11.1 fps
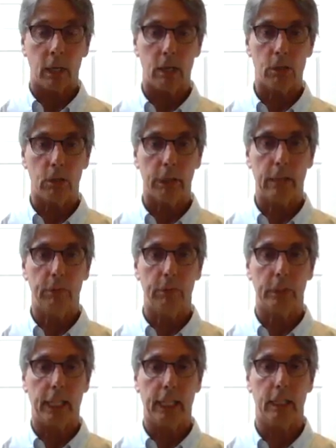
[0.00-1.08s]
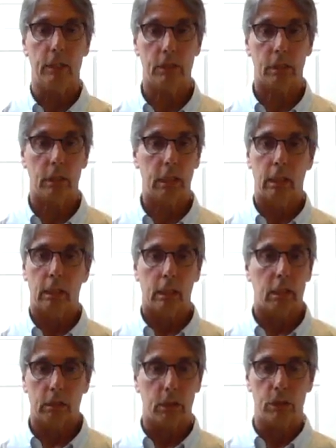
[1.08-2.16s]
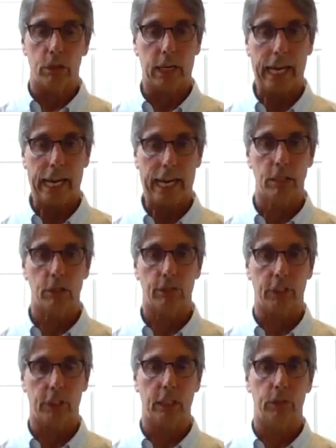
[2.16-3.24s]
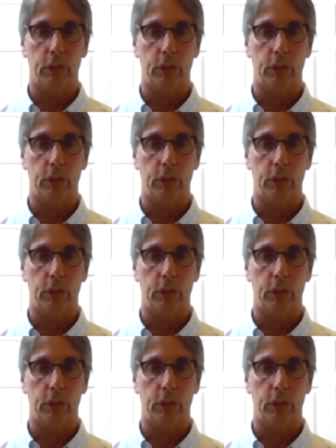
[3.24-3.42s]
Okay, so again with these, use your hands if you need